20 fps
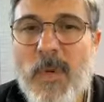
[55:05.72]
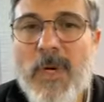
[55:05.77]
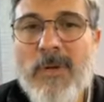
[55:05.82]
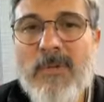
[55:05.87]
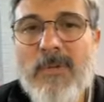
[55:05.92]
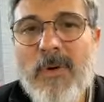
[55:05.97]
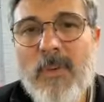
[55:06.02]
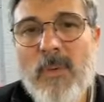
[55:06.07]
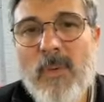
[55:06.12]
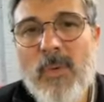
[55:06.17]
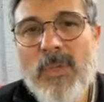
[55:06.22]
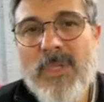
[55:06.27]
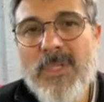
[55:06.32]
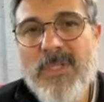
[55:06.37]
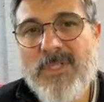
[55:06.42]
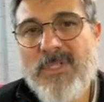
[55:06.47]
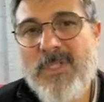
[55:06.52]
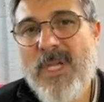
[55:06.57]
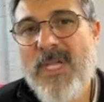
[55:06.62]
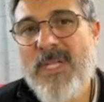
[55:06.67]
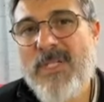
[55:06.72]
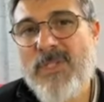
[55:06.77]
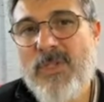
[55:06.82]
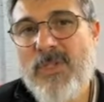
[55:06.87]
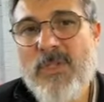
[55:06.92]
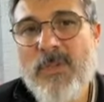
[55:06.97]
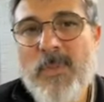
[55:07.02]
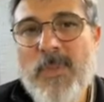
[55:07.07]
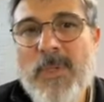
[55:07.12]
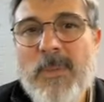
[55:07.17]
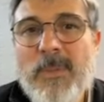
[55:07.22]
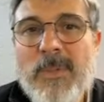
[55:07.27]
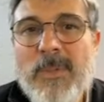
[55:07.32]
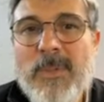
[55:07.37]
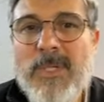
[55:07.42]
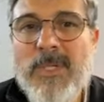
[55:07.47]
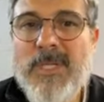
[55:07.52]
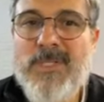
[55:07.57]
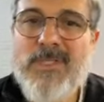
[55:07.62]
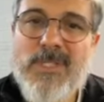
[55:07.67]
part of our role as good
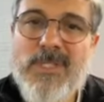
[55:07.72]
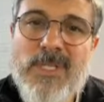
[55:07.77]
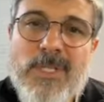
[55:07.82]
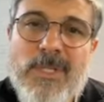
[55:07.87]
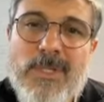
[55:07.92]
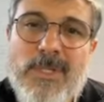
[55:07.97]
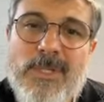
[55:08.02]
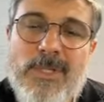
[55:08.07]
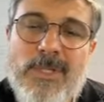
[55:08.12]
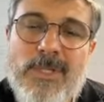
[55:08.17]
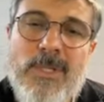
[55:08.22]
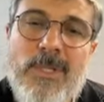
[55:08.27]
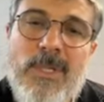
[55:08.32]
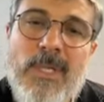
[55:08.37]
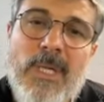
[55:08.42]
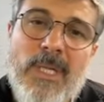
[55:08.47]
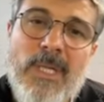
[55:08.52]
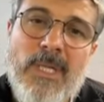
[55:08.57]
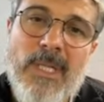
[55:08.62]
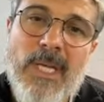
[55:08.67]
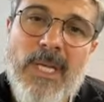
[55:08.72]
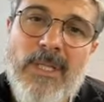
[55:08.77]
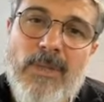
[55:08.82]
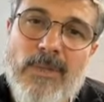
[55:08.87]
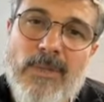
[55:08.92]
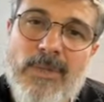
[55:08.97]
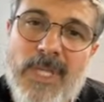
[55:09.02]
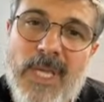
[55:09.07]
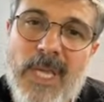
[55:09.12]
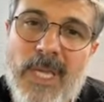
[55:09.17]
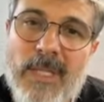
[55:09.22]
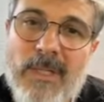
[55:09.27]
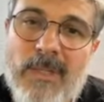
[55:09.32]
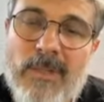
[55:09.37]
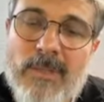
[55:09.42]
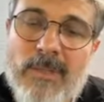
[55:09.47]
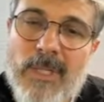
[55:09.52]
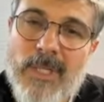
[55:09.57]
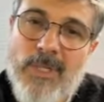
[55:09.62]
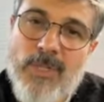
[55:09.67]
people and as teachers, to light those
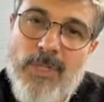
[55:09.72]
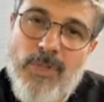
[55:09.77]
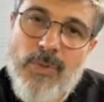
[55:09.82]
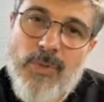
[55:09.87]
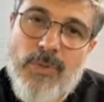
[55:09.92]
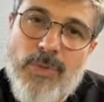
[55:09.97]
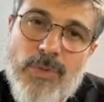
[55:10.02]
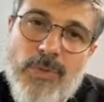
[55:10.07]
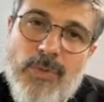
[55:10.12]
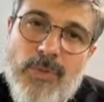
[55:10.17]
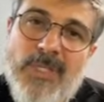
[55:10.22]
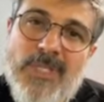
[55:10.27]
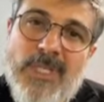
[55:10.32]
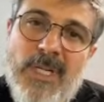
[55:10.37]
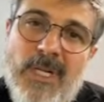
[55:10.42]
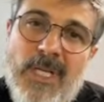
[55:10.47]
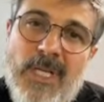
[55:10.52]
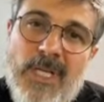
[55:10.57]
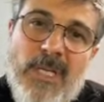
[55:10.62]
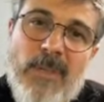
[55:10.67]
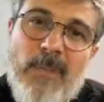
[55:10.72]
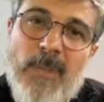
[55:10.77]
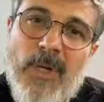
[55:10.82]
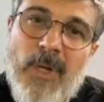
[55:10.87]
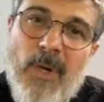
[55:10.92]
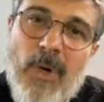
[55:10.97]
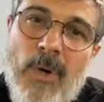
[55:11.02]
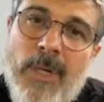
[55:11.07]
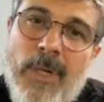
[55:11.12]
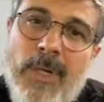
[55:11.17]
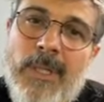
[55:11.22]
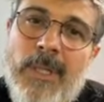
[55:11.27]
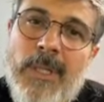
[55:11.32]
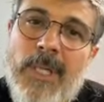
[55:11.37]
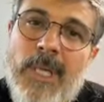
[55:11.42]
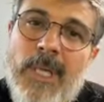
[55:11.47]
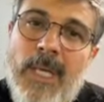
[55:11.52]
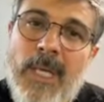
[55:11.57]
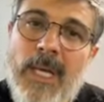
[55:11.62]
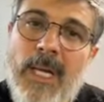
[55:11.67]
candles and show students how to keep it on
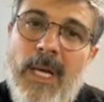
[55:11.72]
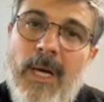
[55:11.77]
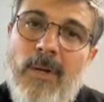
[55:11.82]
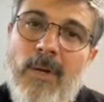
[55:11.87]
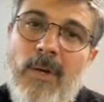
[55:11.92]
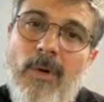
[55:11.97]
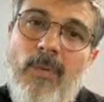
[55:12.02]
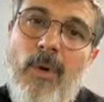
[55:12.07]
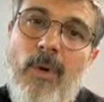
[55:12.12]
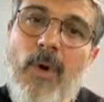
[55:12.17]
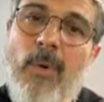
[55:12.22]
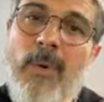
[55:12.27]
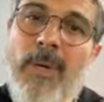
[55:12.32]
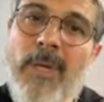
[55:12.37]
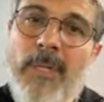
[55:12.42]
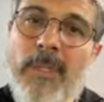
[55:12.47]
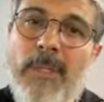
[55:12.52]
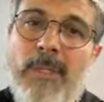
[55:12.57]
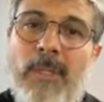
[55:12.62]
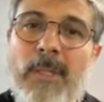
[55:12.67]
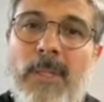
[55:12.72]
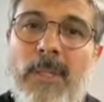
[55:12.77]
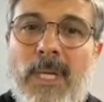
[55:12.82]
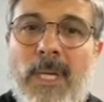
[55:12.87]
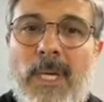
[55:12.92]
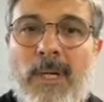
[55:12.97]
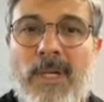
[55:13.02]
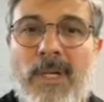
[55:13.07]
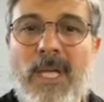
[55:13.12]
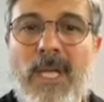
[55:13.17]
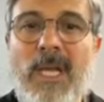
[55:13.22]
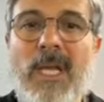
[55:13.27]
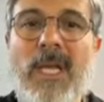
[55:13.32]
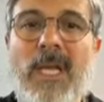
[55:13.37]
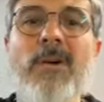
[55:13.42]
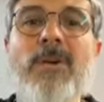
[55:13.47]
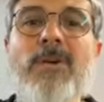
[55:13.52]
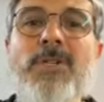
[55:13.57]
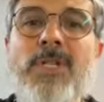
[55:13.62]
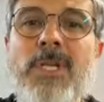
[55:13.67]
and how to grow it and how to get
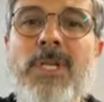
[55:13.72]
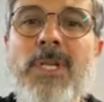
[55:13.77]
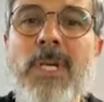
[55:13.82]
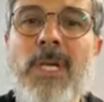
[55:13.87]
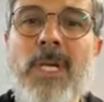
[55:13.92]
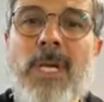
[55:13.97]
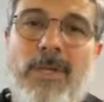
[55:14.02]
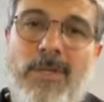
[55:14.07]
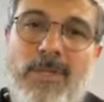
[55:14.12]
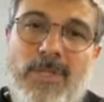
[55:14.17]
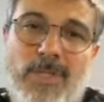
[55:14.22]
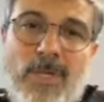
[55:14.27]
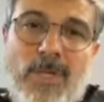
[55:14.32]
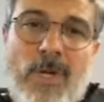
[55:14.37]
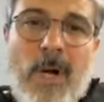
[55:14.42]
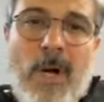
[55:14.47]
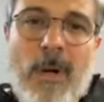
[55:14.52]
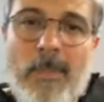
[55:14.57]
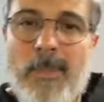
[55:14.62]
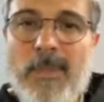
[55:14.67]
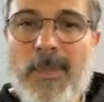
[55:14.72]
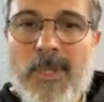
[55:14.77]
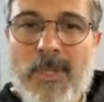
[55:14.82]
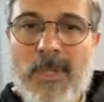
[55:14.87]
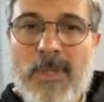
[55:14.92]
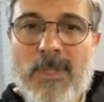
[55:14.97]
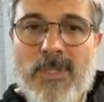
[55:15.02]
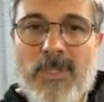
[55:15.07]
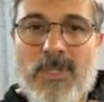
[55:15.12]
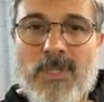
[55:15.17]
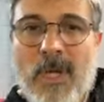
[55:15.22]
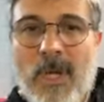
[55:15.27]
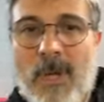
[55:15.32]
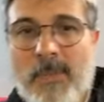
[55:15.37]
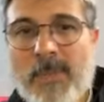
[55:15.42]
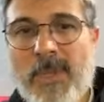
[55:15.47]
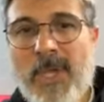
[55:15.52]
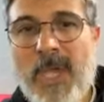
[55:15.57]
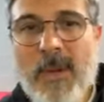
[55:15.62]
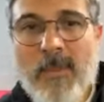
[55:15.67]
energy and how to stop the
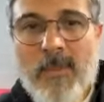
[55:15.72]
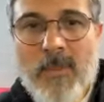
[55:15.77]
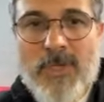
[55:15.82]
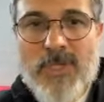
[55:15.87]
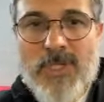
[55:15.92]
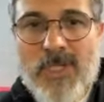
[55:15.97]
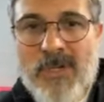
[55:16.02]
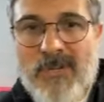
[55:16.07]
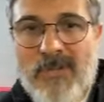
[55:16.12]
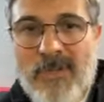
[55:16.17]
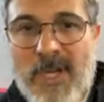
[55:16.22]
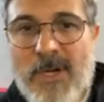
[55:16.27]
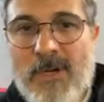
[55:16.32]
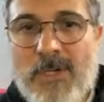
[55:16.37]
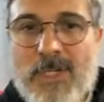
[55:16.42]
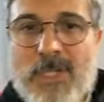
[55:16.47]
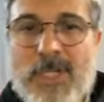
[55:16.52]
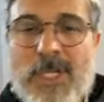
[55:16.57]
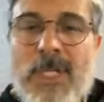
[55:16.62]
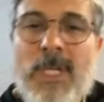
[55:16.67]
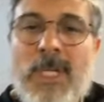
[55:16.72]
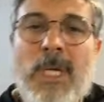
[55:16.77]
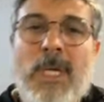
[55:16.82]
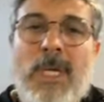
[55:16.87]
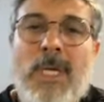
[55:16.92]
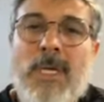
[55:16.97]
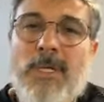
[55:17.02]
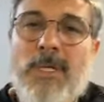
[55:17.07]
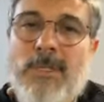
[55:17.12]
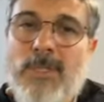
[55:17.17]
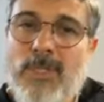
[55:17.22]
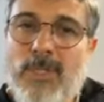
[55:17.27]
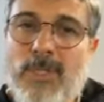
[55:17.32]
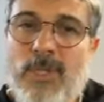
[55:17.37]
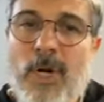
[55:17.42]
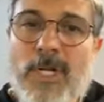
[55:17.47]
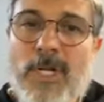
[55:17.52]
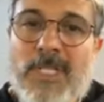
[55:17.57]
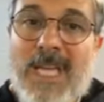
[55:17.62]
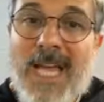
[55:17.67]
hemorrhaging of energy,
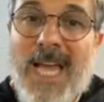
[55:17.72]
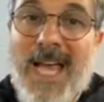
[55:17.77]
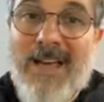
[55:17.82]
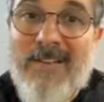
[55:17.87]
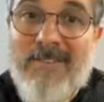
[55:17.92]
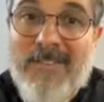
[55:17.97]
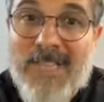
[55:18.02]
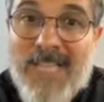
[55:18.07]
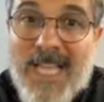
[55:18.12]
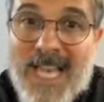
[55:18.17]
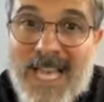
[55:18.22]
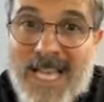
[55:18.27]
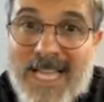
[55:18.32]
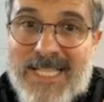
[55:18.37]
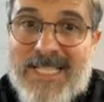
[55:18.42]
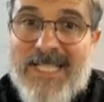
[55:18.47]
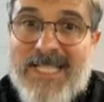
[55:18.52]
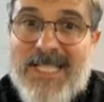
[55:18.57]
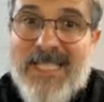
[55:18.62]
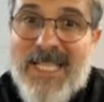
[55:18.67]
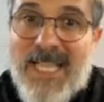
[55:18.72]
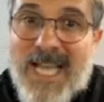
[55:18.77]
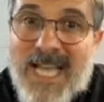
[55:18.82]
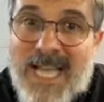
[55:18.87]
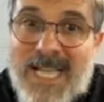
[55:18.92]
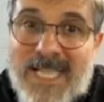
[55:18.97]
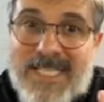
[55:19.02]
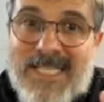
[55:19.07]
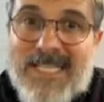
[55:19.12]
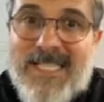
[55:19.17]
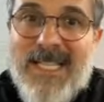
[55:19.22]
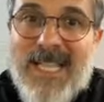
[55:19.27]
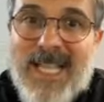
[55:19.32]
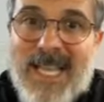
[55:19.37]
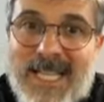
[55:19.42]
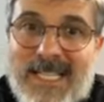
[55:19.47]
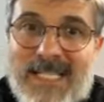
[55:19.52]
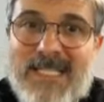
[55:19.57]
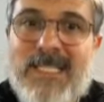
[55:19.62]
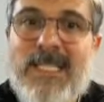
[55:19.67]
start to have
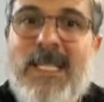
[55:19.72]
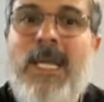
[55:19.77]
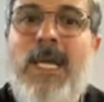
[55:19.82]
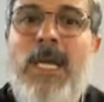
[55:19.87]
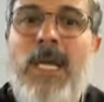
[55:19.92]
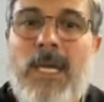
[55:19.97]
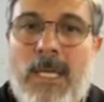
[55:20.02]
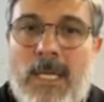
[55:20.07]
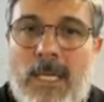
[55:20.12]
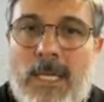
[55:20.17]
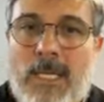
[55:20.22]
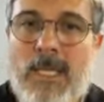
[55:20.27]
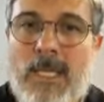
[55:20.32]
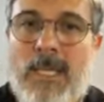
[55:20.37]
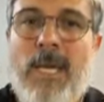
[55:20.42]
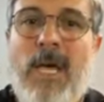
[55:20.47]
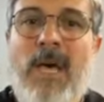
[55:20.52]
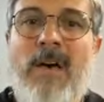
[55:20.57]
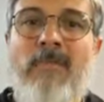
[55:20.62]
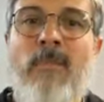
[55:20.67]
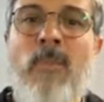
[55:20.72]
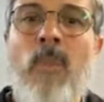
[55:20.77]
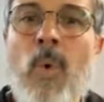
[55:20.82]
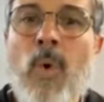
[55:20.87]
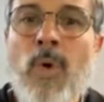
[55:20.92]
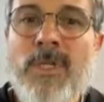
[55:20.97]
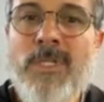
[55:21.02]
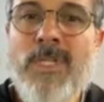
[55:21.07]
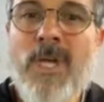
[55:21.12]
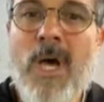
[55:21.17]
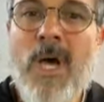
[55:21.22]
less, have more